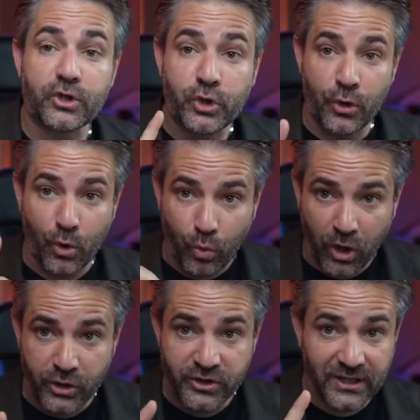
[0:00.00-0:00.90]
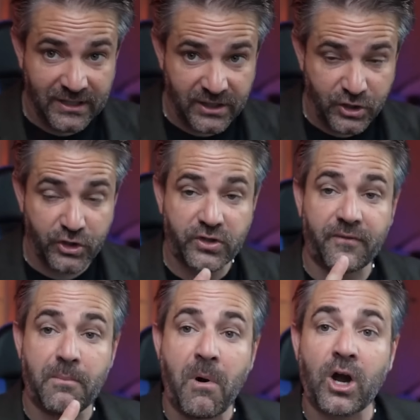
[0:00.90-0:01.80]
So the worse the conditions of
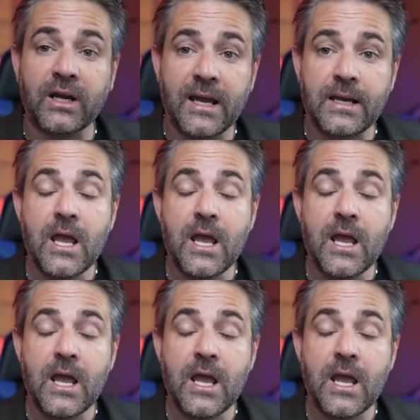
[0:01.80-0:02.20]
the market,